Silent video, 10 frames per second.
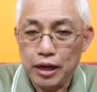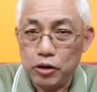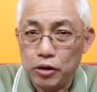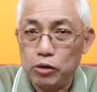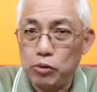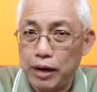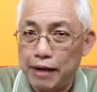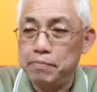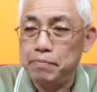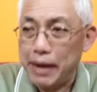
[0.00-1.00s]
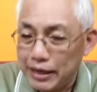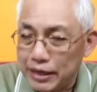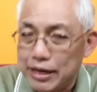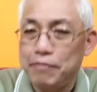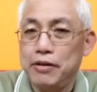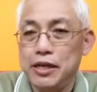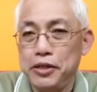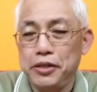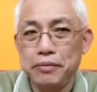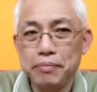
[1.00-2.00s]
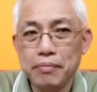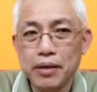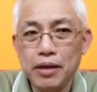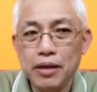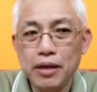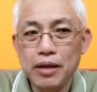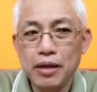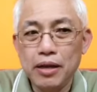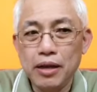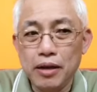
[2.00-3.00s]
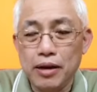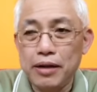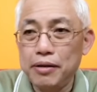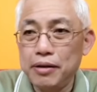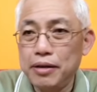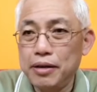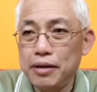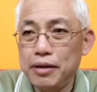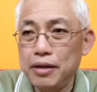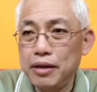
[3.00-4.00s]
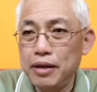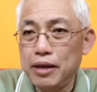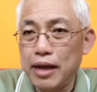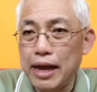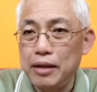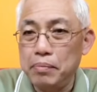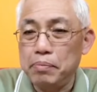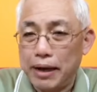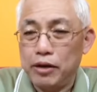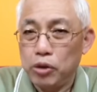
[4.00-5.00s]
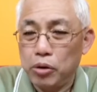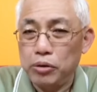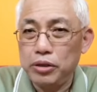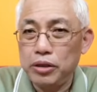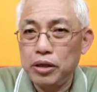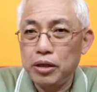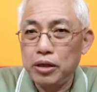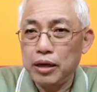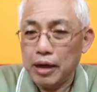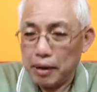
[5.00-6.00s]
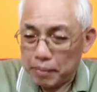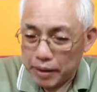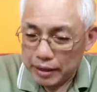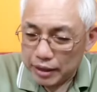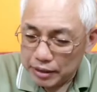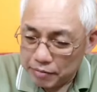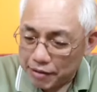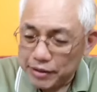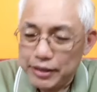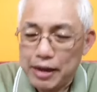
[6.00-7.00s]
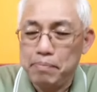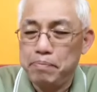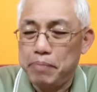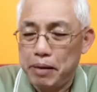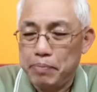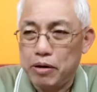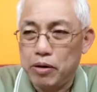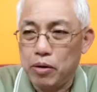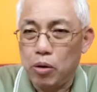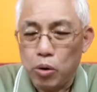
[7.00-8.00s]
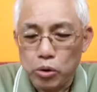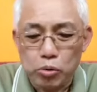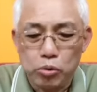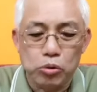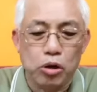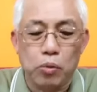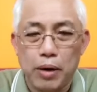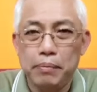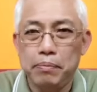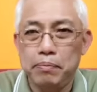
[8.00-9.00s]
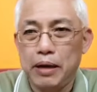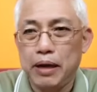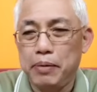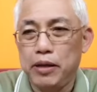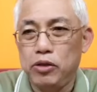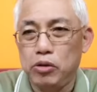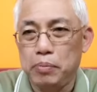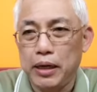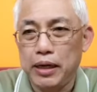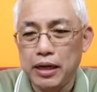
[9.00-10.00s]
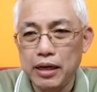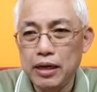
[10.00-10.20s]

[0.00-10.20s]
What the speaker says: in order to have better governance, right? But the very same people also do not want PAP to be